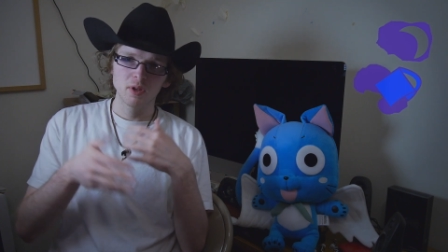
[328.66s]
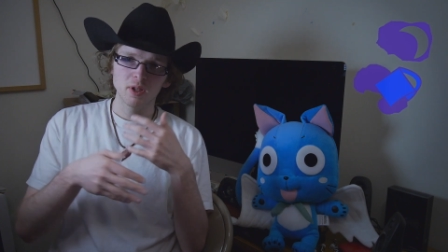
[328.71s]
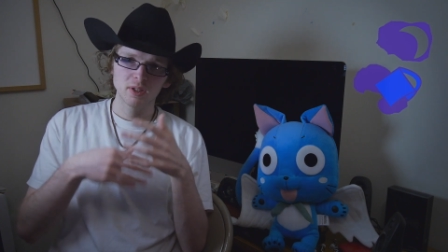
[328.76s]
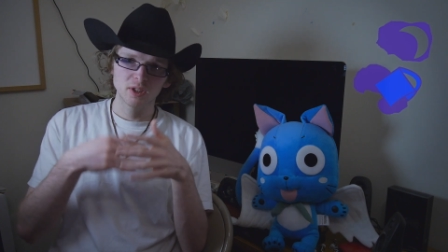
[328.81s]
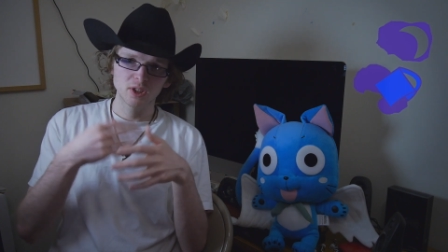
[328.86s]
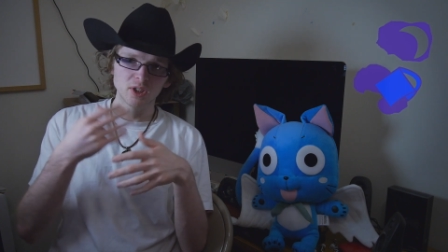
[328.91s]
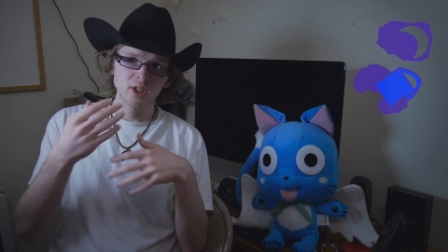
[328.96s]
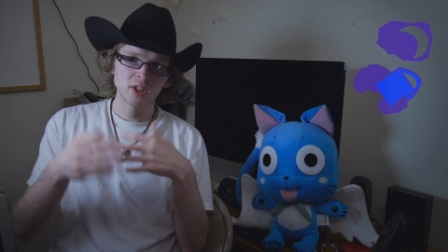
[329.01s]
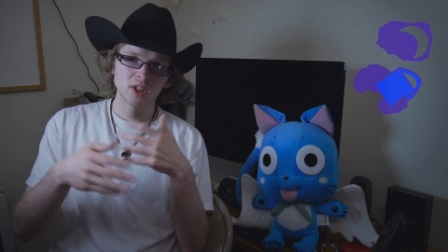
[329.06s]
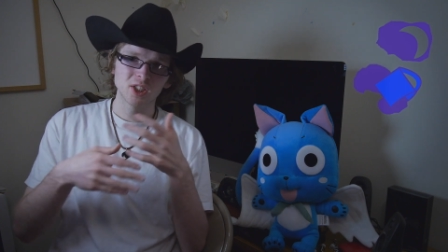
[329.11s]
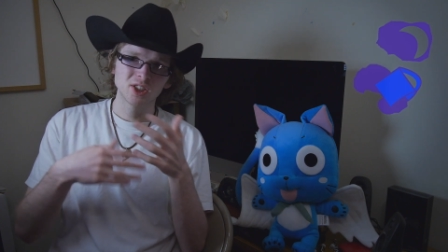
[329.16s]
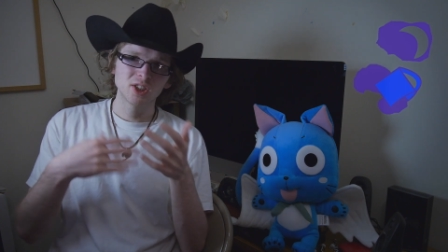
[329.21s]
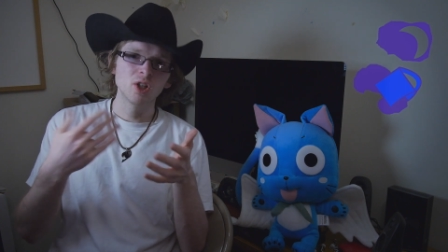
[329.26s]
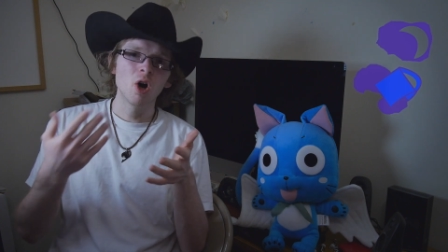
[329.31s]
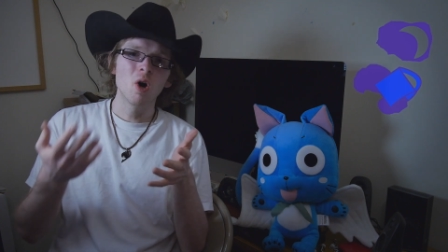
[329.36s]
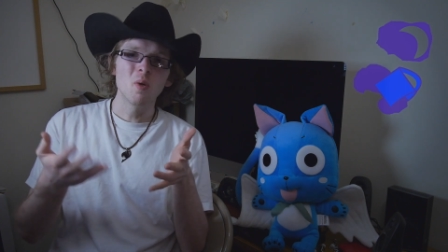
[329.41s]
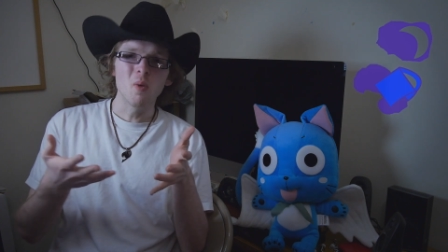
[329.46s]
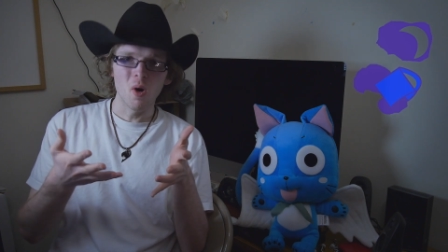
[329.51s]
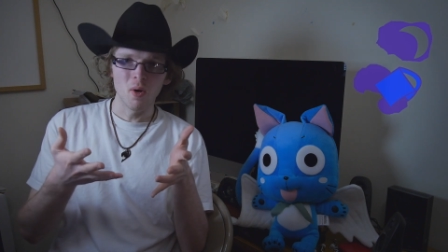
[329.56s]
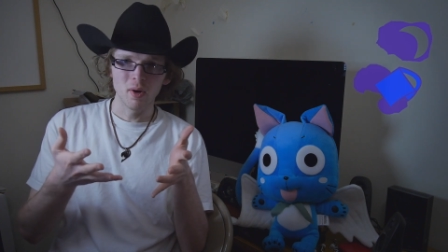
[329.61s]
it's a
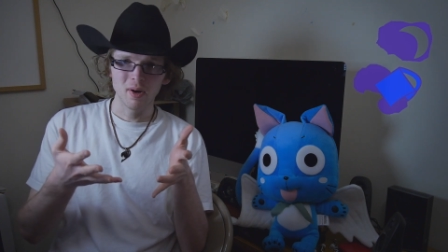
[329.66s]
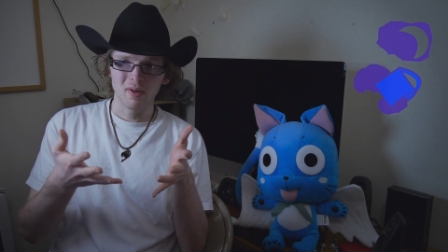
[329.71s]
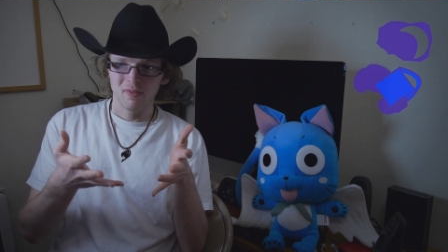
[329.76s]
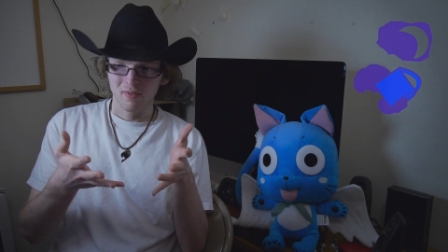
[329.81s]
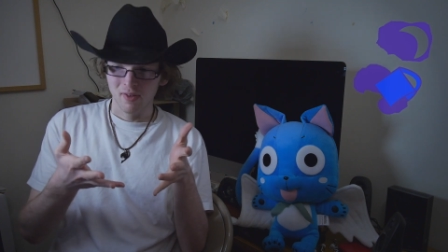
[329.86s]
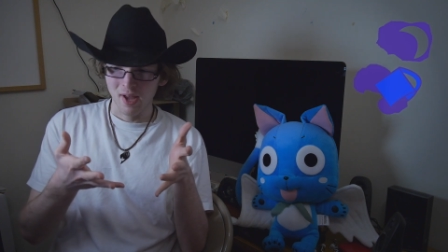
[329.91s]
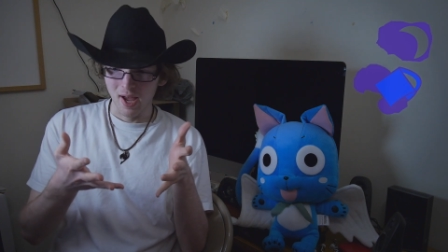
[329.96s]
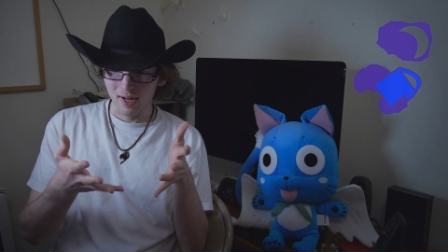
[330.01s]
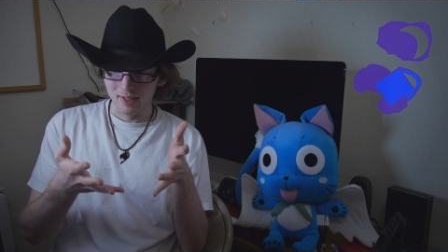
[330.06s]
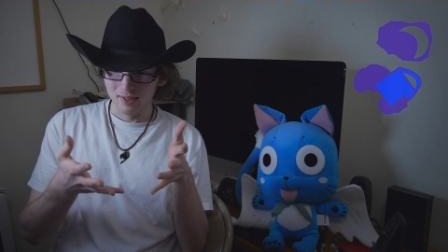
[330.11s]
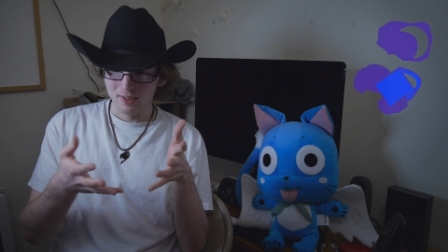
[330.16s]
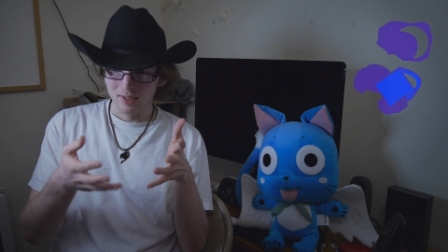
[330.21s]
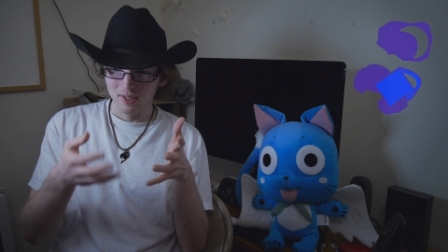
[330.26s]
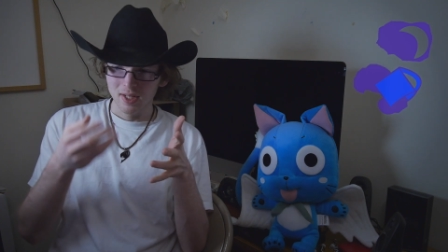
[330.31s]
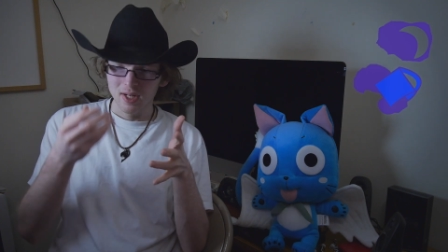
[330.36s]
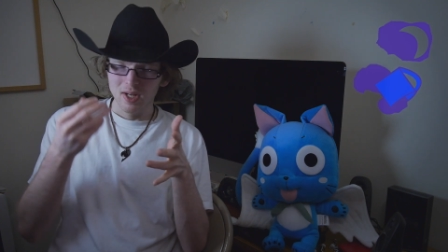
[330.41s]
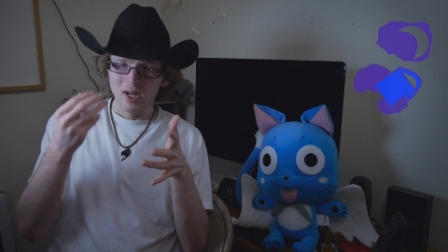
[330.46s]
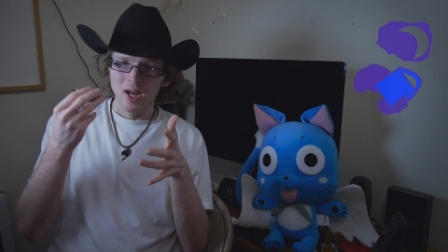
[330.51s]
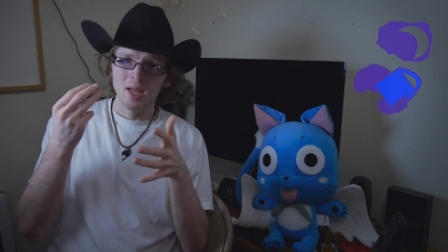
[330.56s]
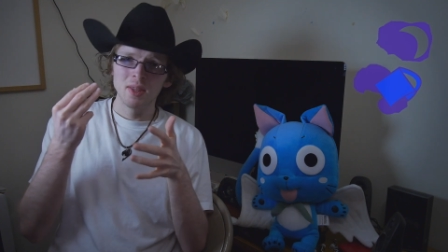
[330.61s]
snowballing effect.
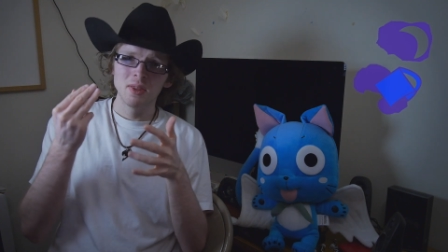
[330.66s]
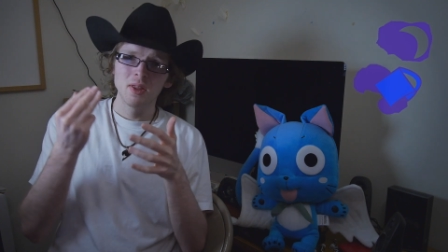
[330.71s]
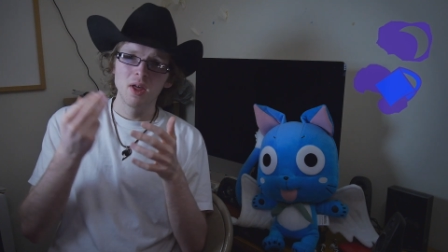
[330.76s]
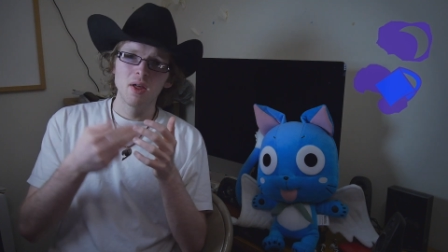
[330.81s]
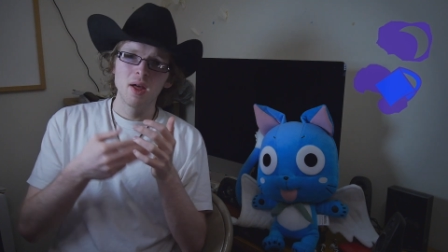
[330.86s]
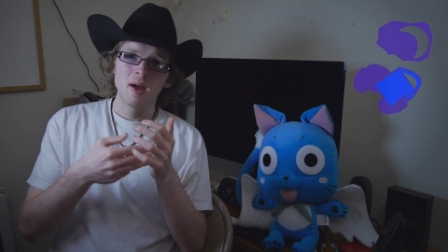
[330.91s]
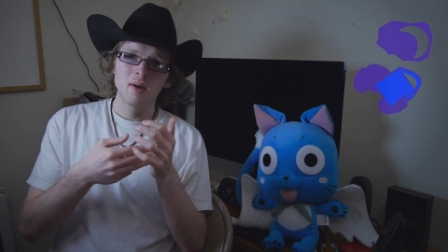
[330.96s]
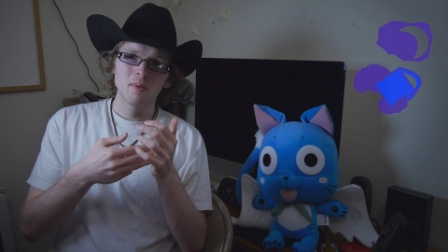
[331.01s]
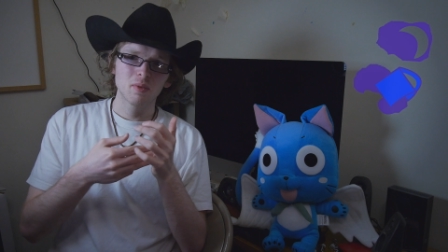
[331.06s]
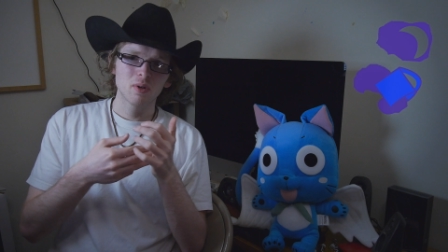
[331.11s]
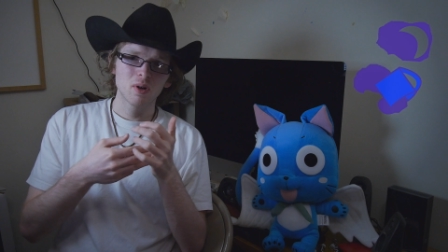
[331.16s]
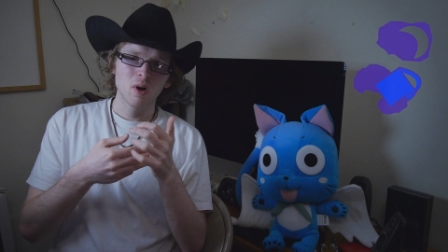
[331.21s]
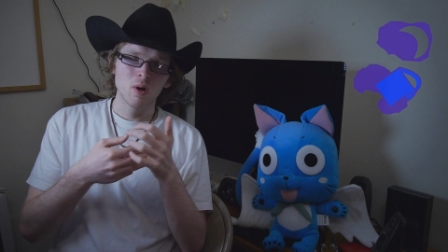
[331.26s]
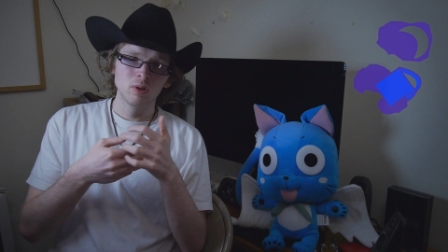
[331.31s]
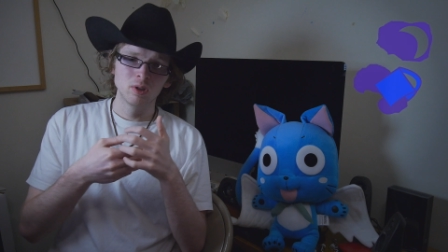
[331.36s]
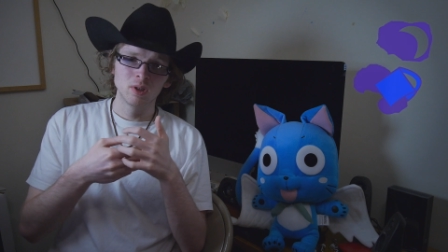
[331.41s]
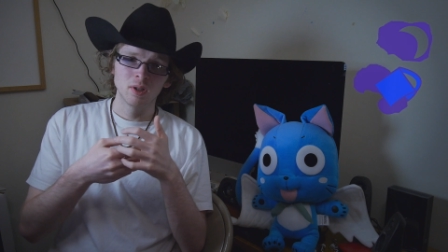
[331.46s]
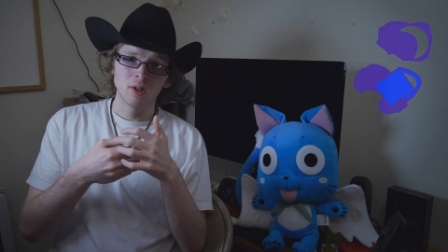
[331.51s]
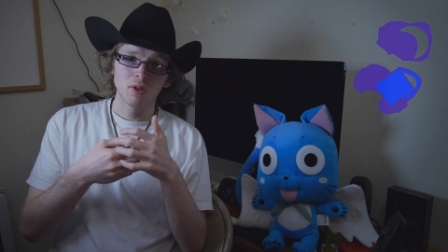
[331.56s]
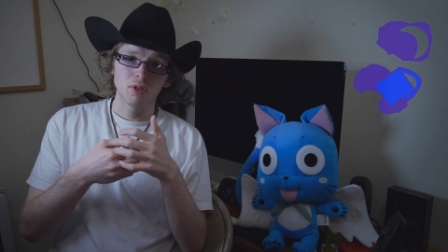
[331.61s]
And that
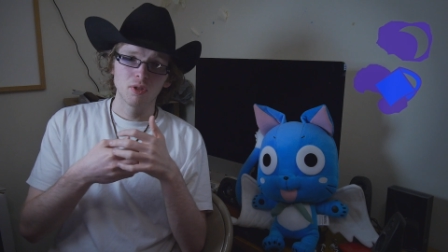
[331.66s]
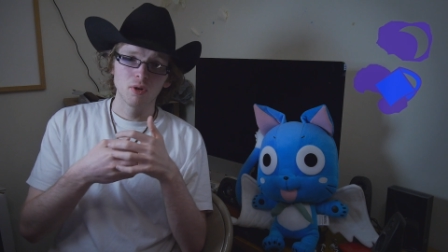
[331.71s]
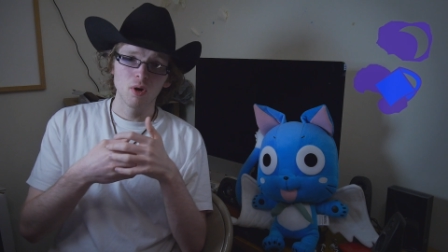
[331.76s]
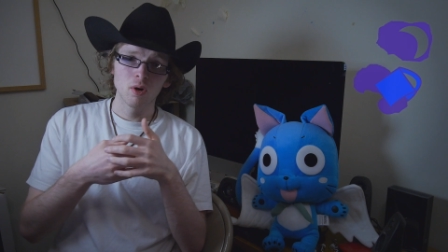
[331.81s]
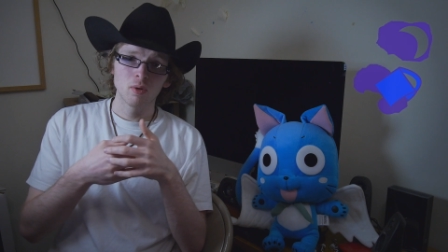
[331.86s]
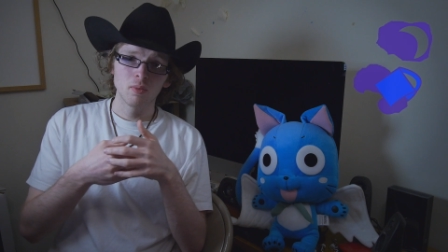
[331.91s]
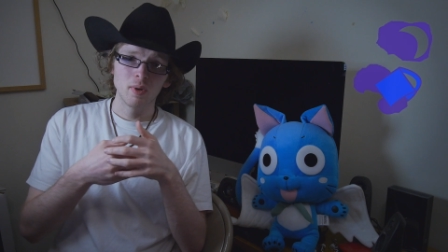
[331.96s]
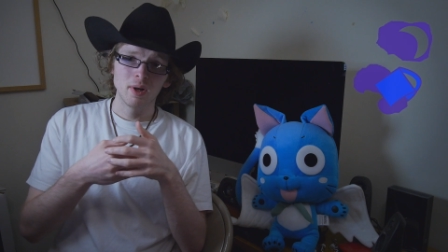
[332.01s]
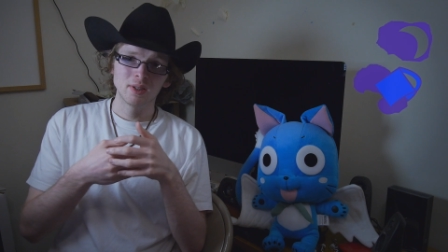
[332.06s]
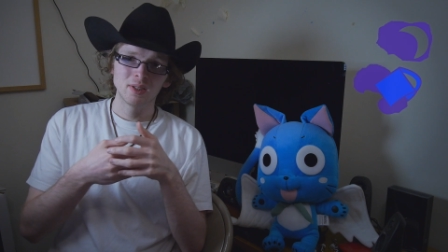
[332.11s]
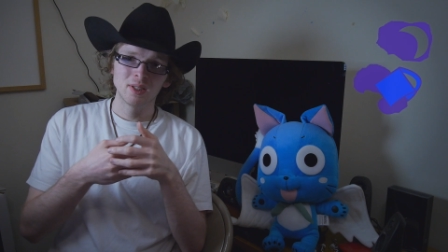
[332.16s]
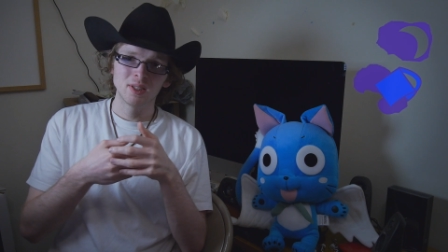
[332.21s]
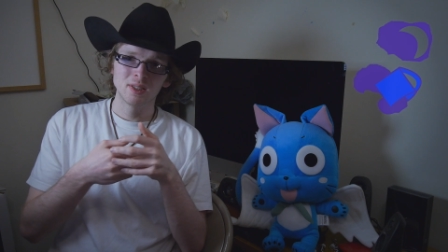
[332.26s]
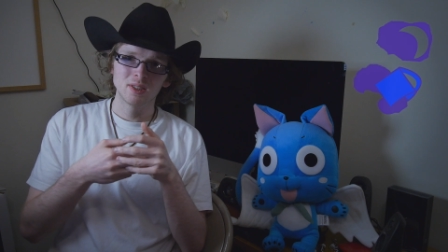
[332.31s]
goes into the third reason,